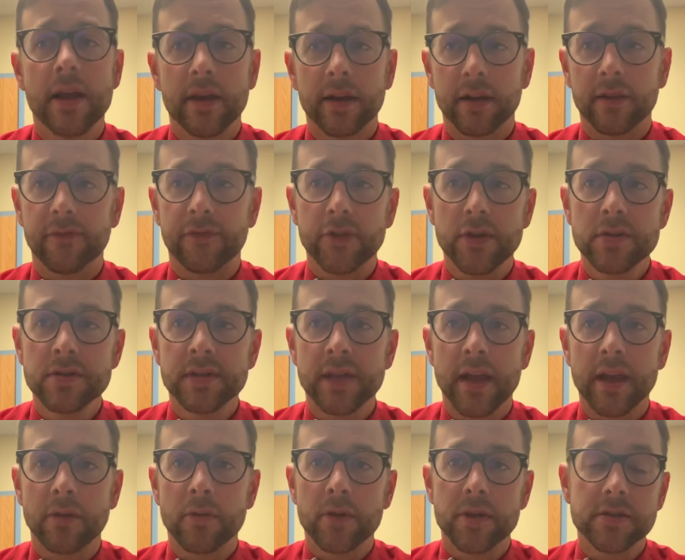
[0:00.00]
confused
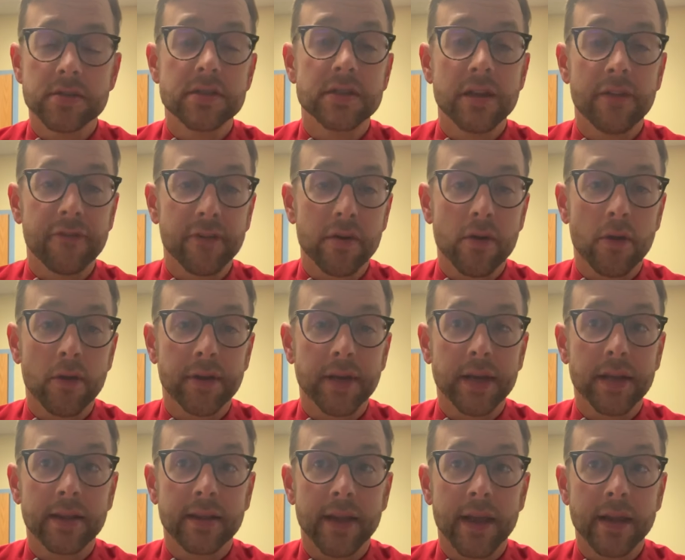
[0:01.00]
language, difficulty
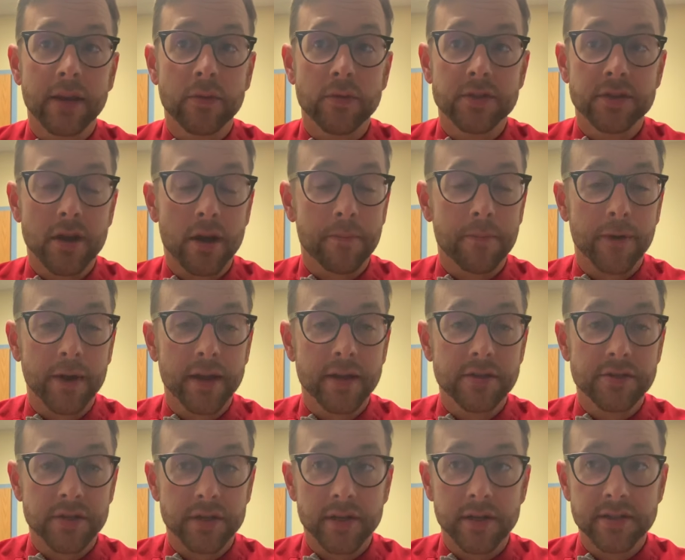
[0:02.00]
in language
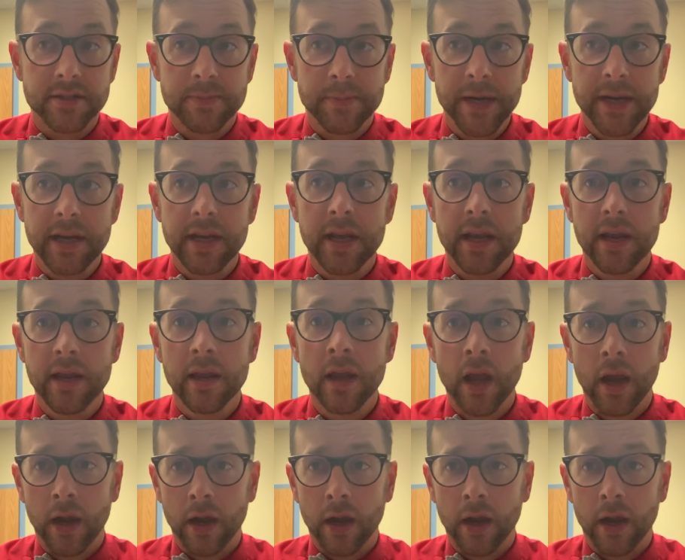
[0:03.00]
comprehension and speaking,